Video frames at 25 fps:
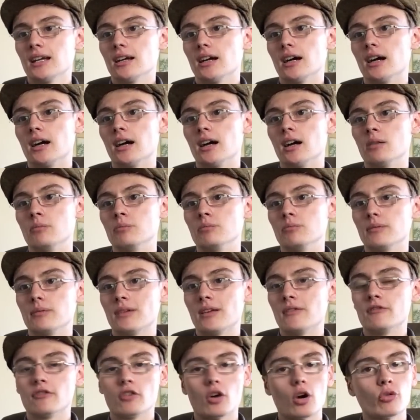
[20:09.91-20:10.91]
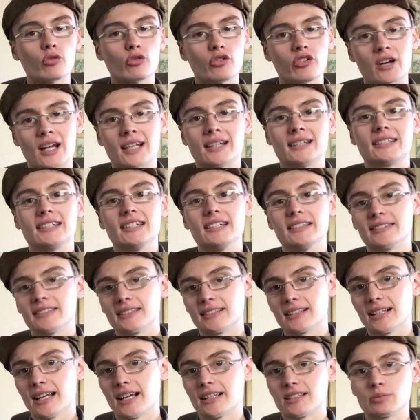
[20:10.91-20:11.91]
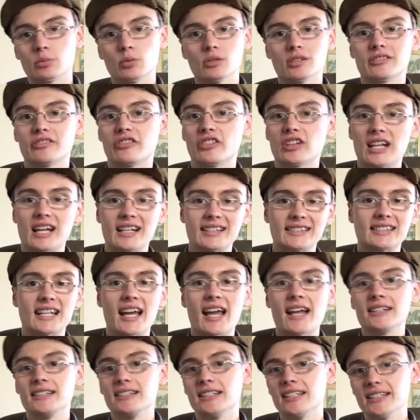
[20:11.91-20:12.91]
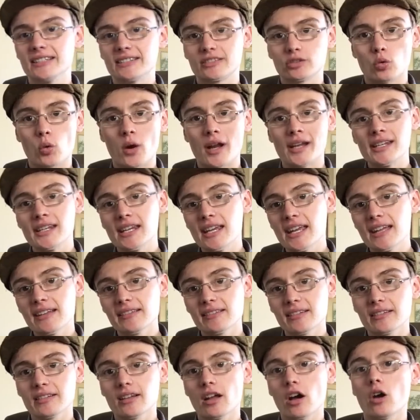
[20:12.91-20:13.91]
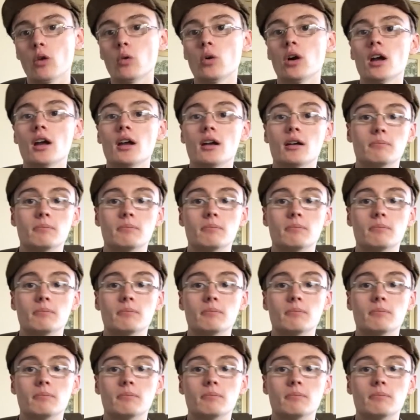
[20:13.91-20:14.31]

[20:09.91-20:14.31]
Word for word: um, involved with antiques and collectibles for the last 10 years 20 years or so